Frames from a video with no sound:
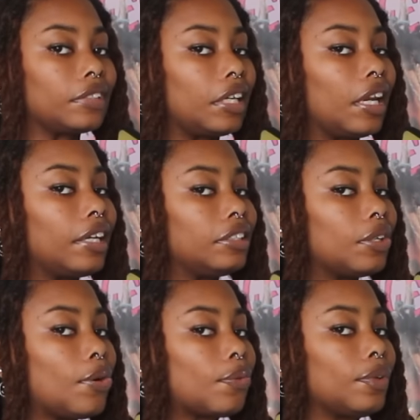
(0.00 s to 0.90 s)
And I
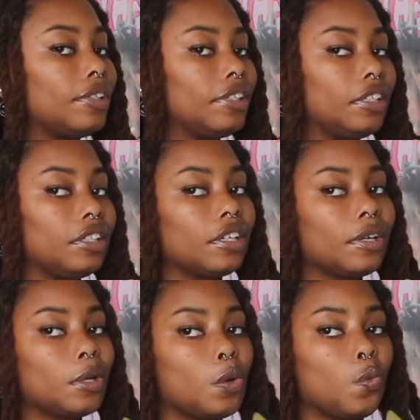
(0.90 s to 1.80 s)
don't really
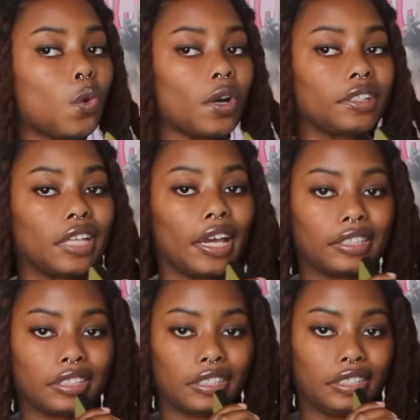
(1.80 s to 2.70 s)
want
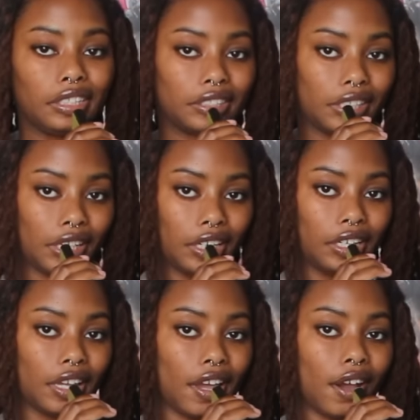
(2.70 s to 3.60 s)
that to
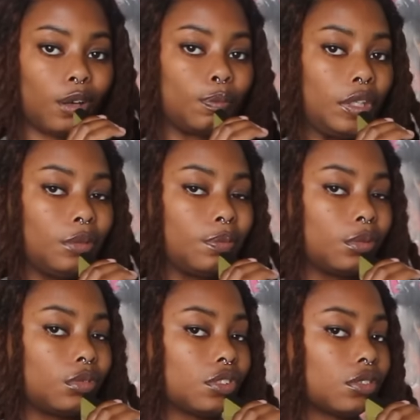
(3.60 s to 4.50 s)
dictate how
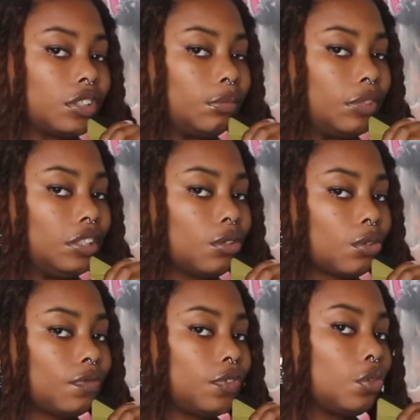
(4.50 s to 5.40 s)
people treat me
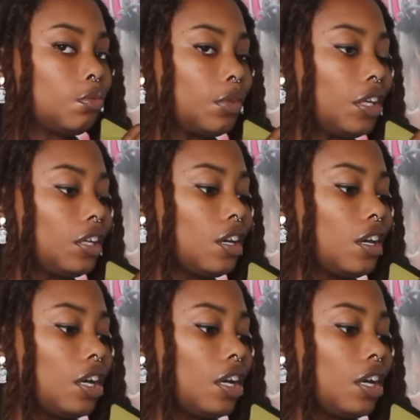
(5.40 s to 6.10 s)
or view me,